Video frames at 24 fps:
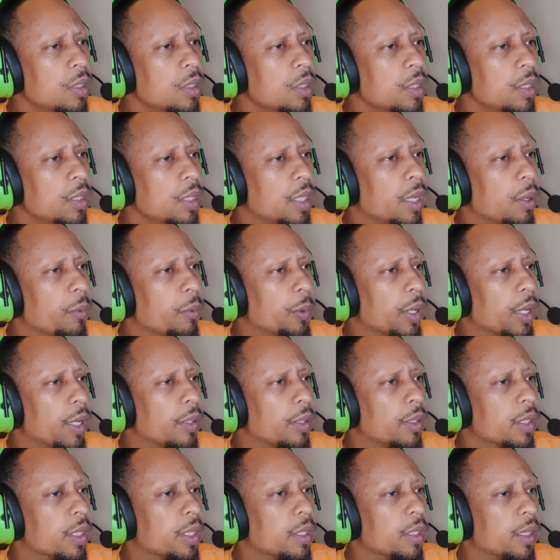And when I
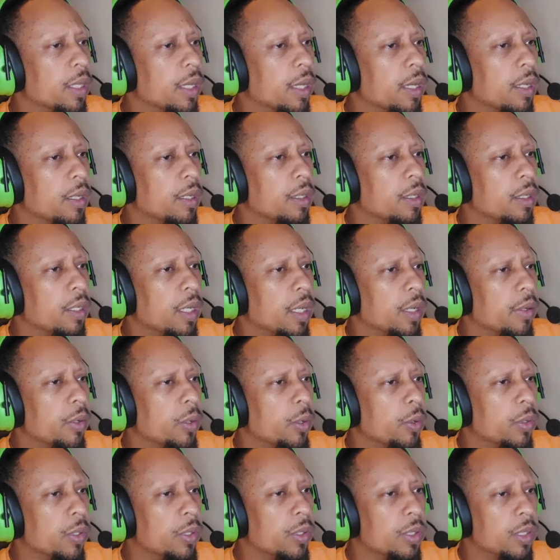did that, I
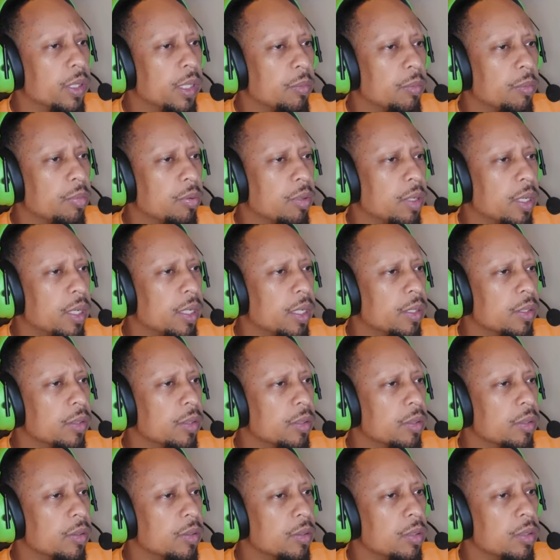noticed that price
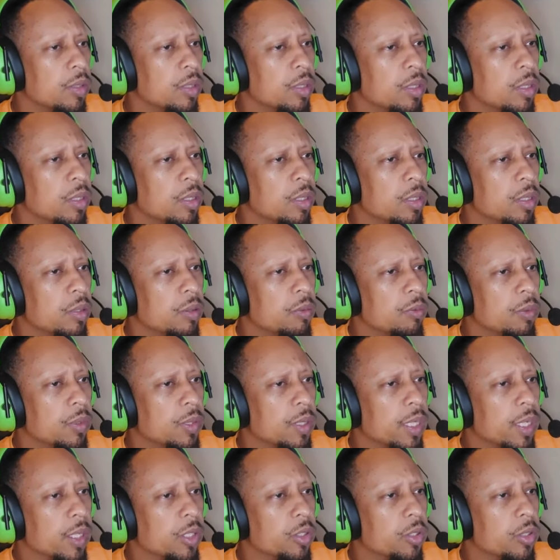was
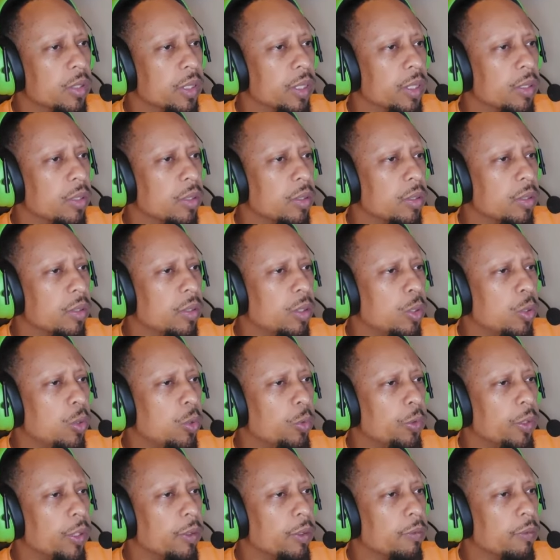actually
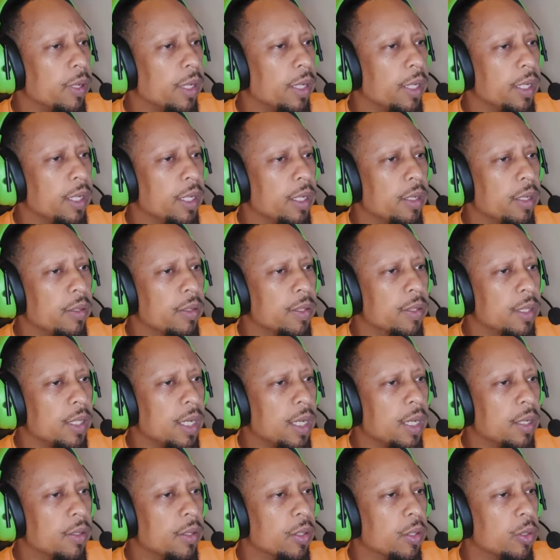holding right
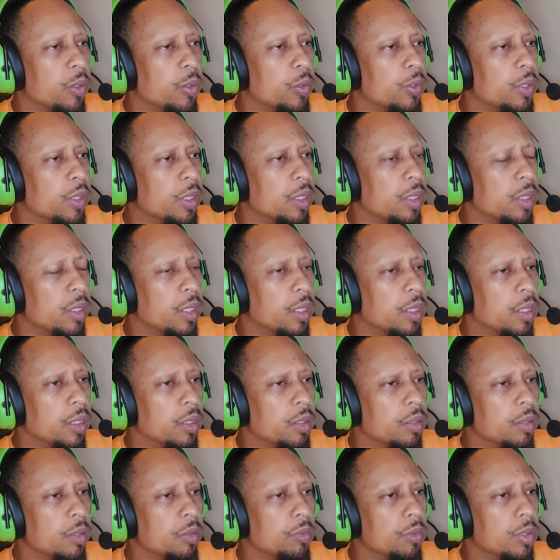inside the OTE. It
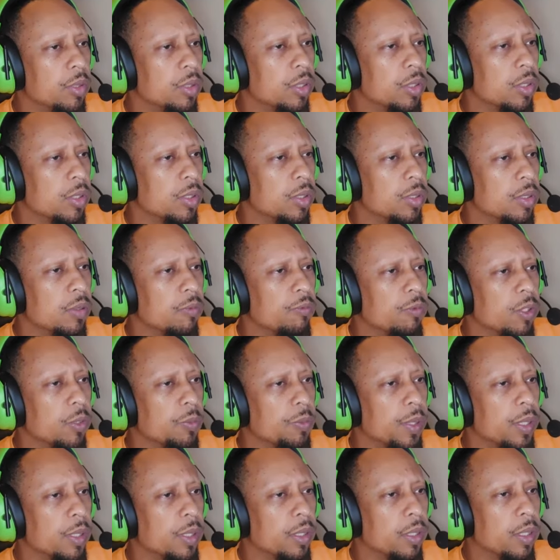was just
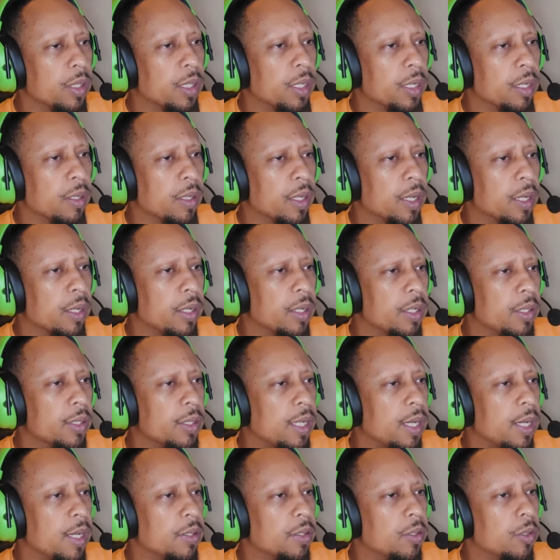respecting the hell out of this
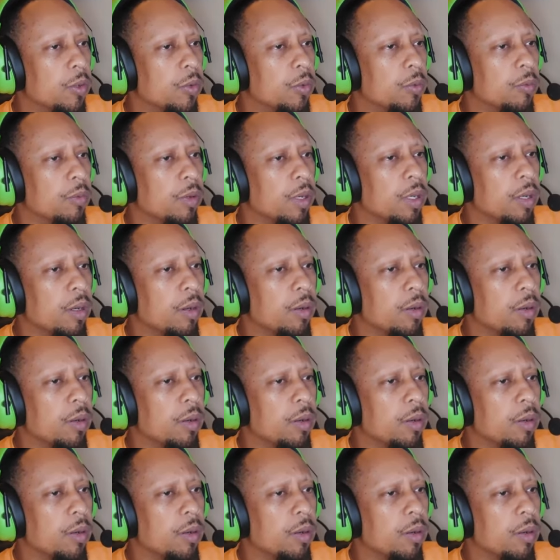hot zone, right?